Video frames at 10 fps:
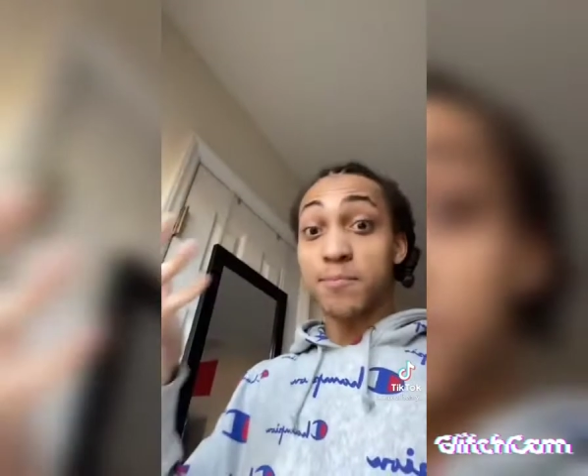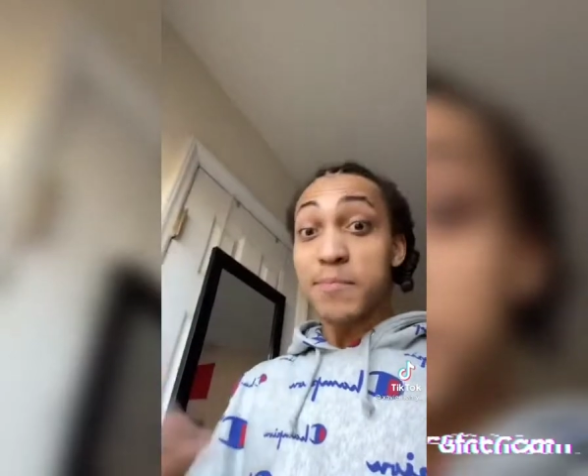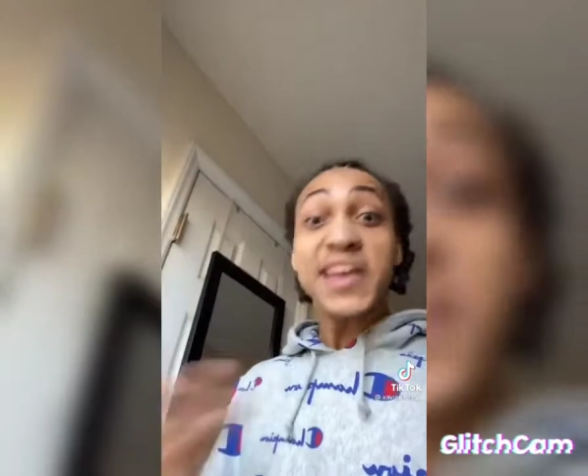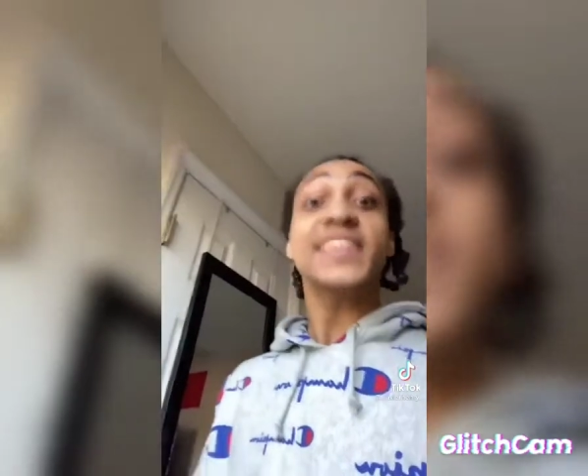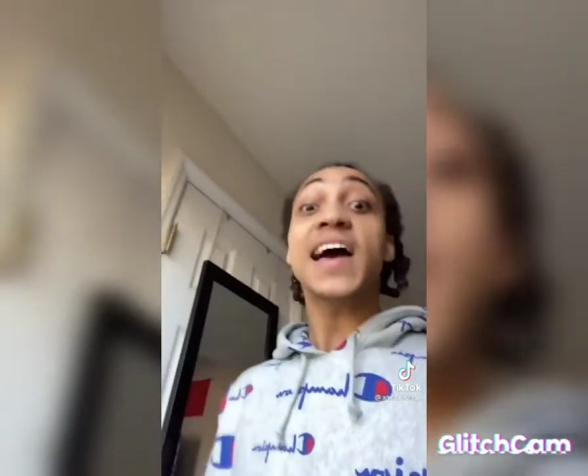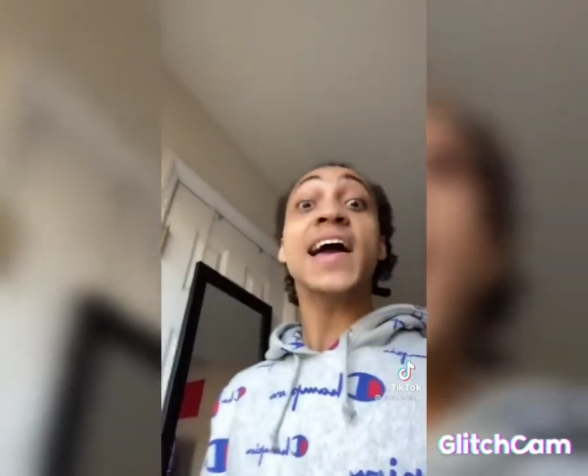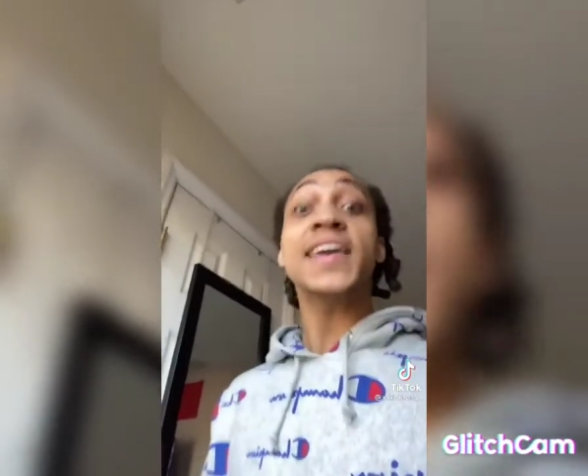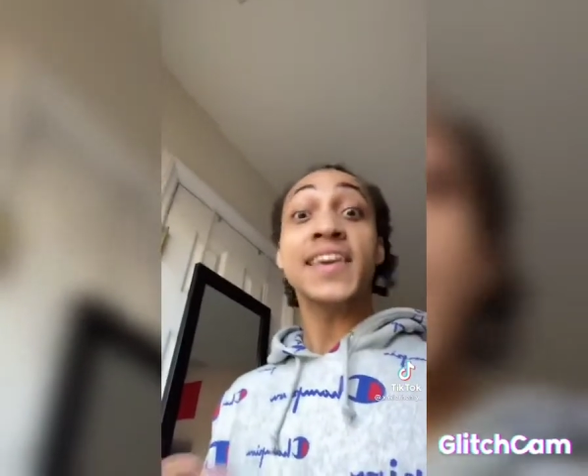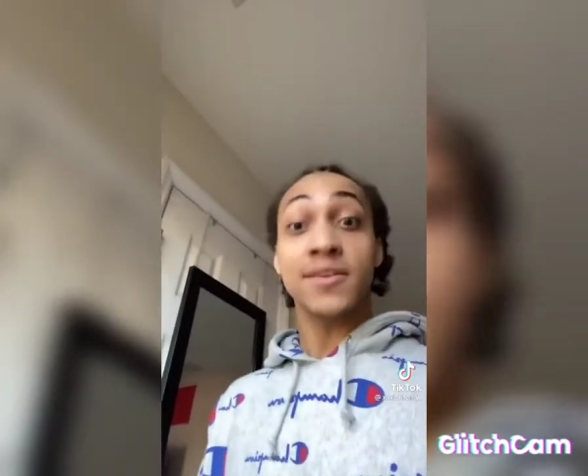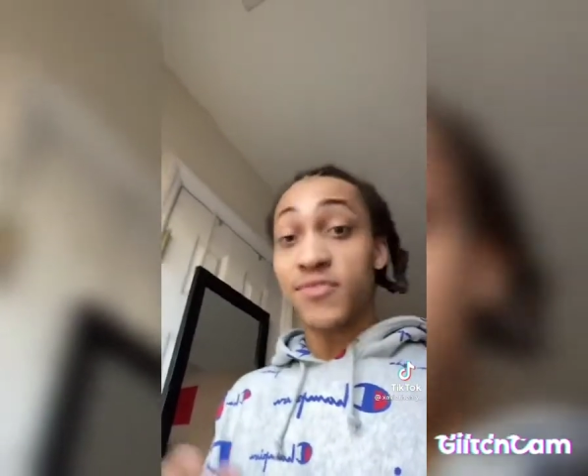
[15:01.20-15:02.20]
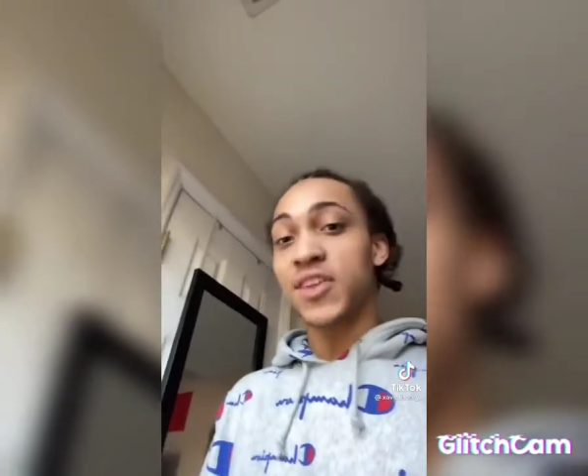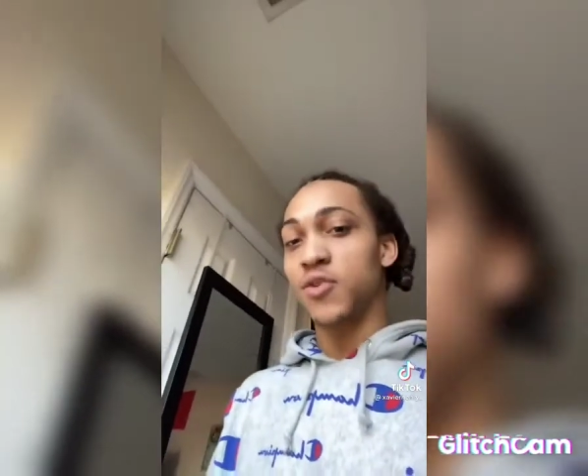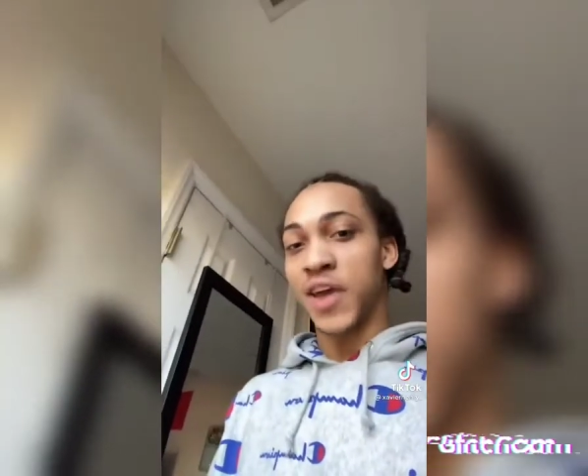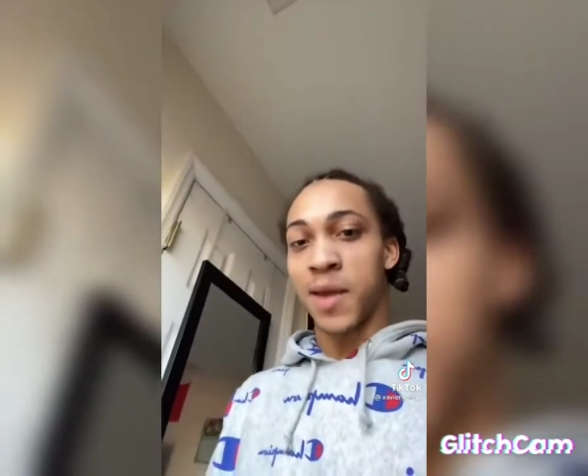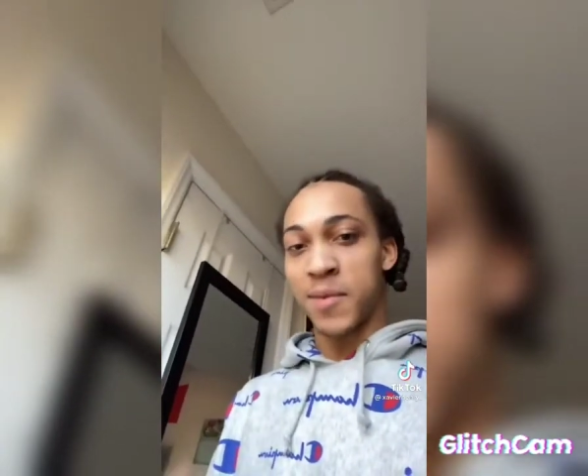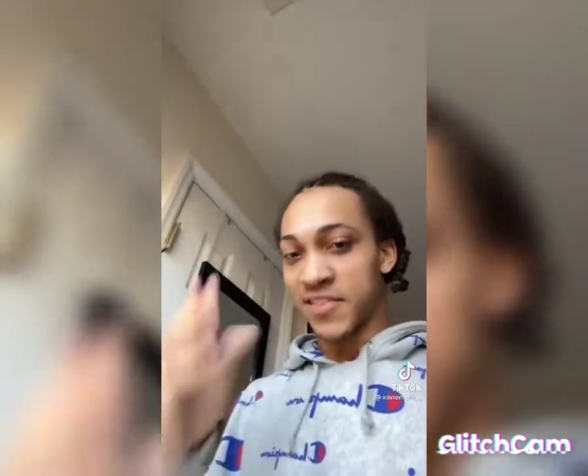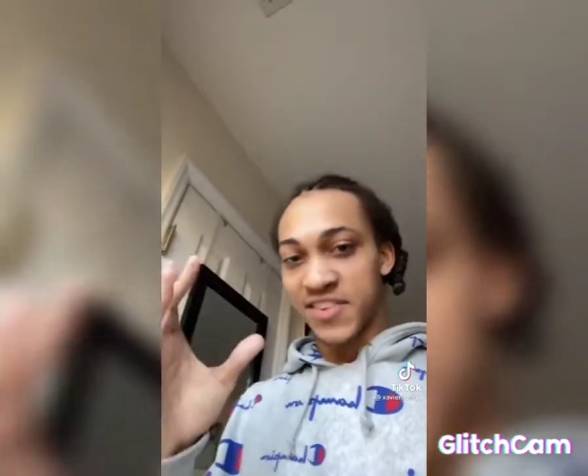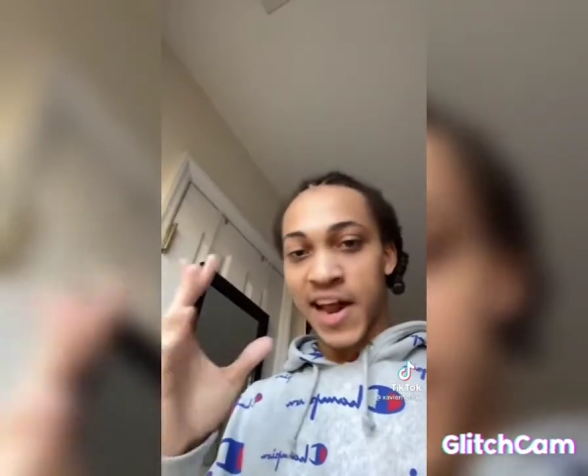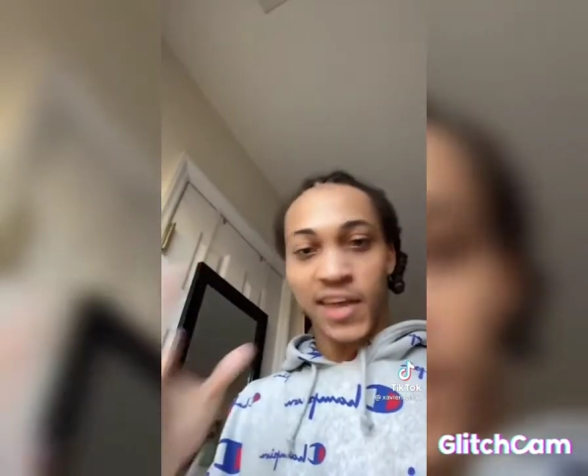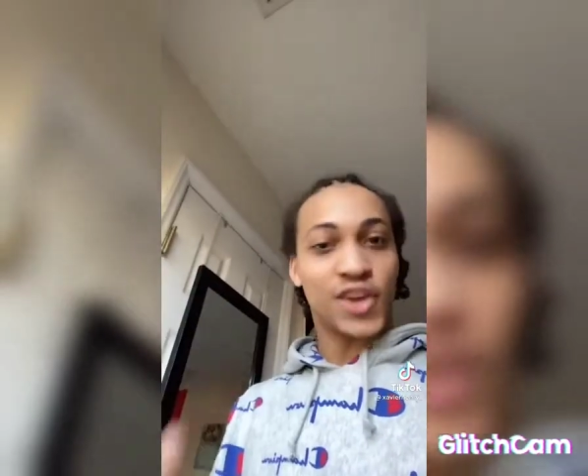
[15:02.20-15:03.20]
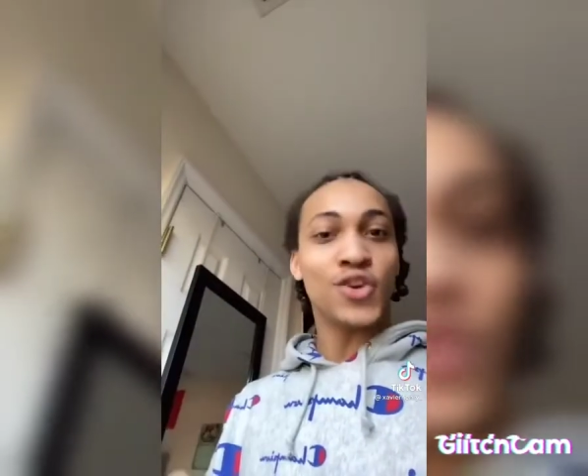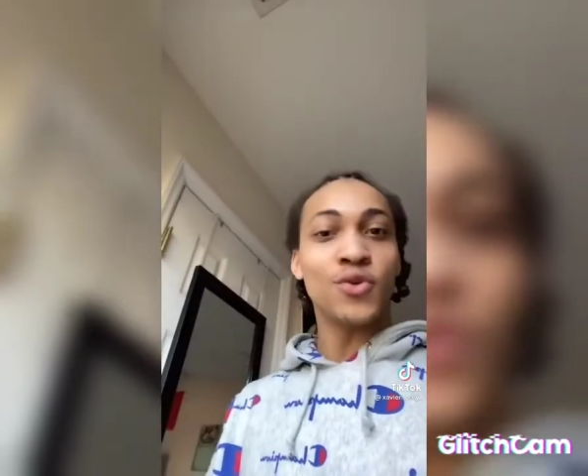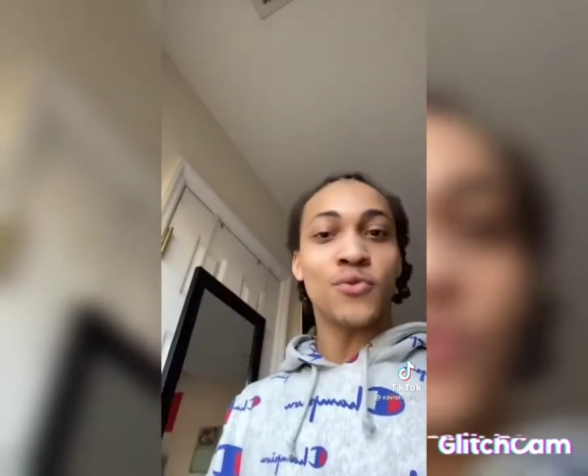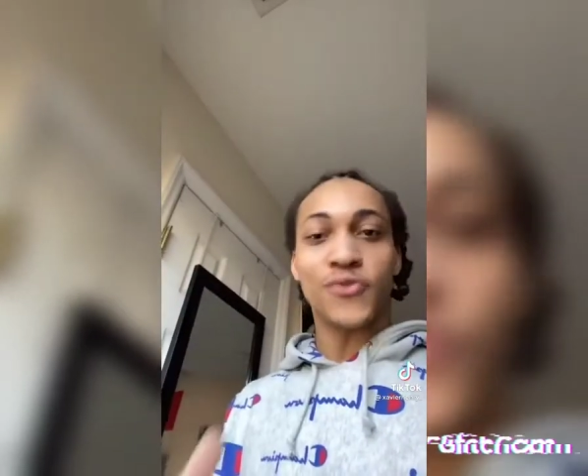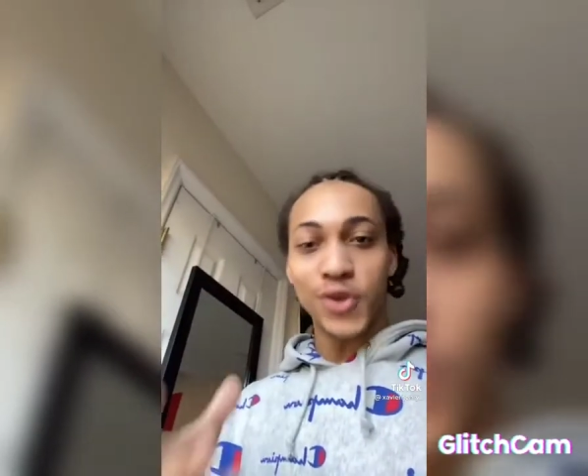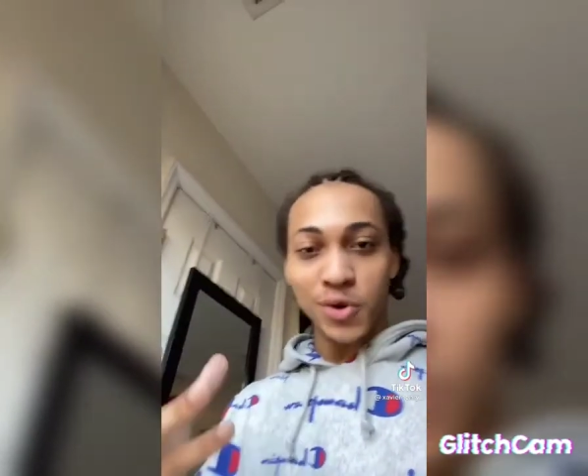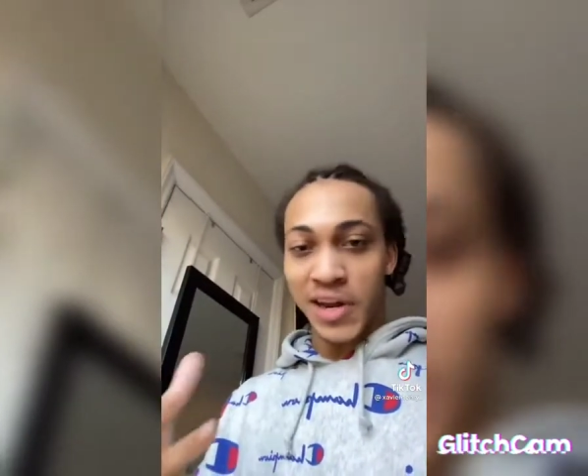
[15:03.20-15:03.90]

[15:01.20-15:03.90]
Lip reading: me dying in a video game is not a cue for you to